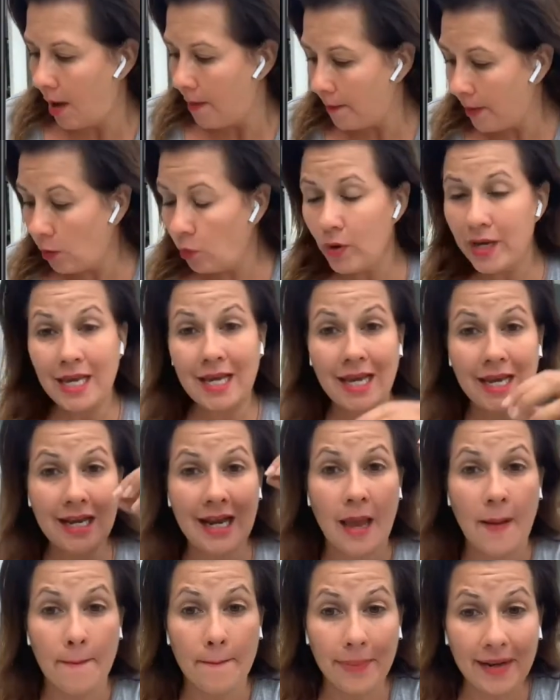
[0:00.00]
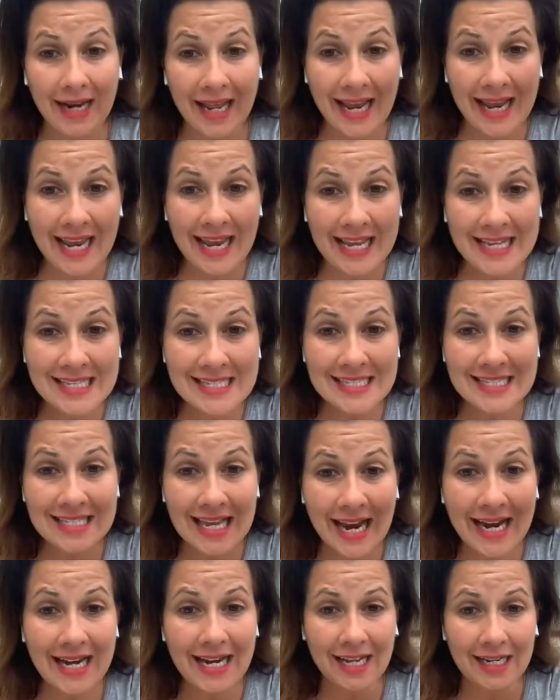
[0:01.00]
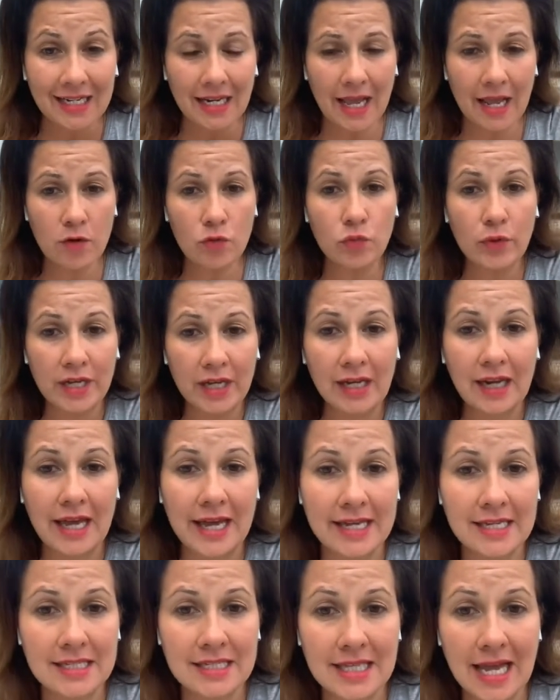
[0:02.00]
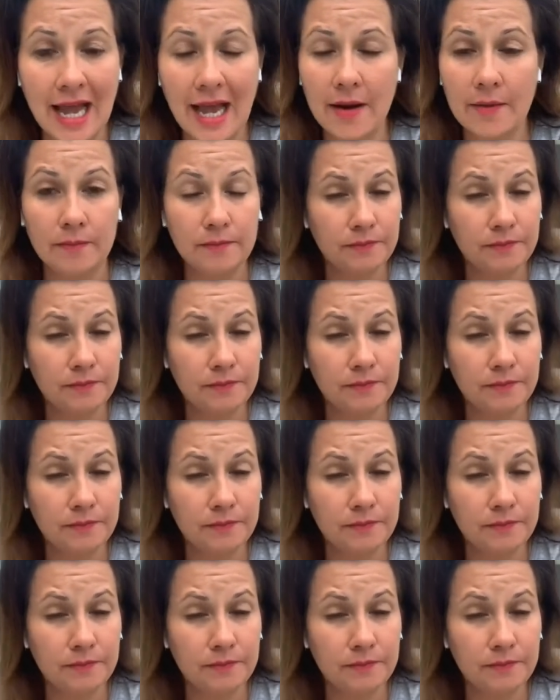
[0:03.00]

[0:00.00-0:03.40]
but we can play inside it and realize that